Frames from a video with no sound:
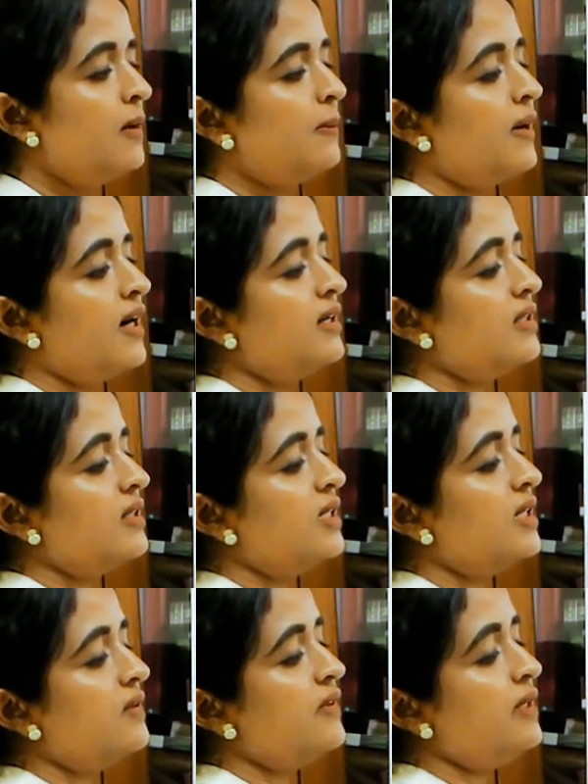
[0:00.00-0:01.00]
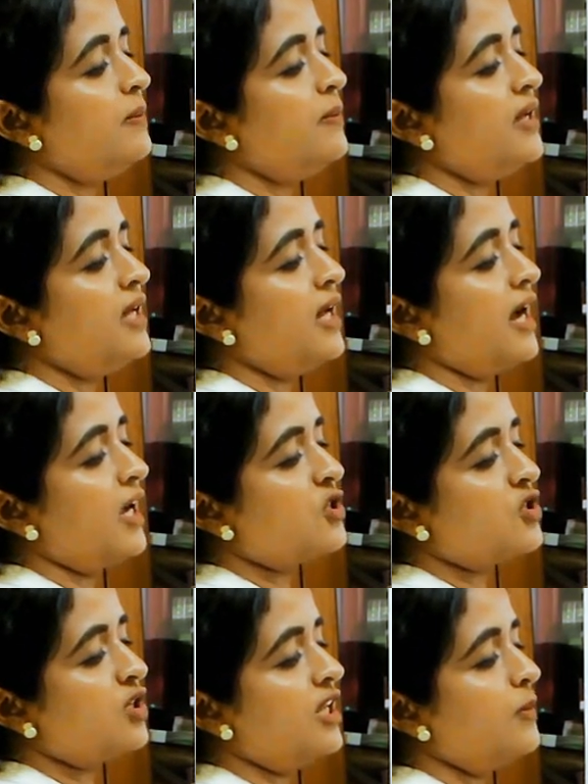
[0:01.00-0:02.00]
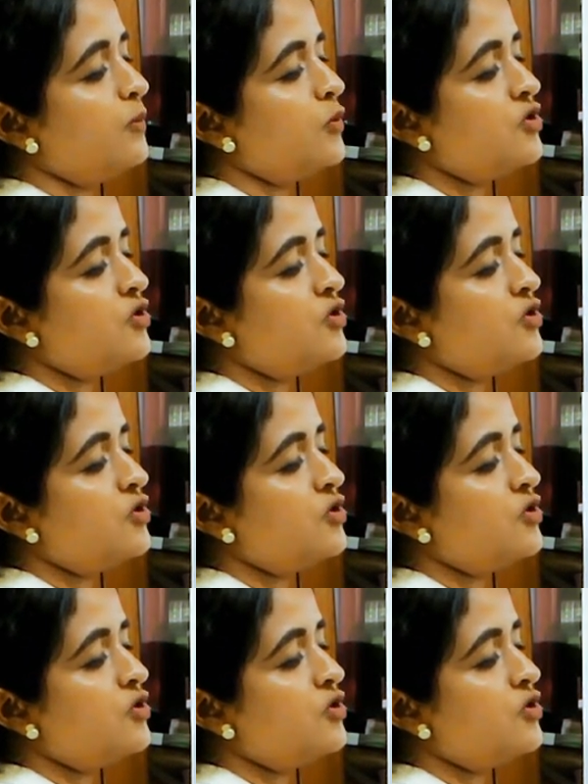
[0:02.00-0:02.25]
but there will be actually